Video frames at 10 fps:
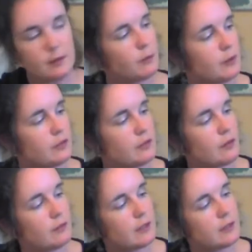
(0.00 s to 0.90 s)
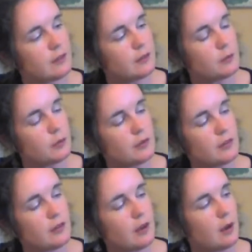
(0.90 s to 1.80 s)
which is currently tuned up to a G
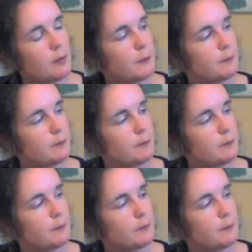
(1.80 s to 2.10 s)
sharp,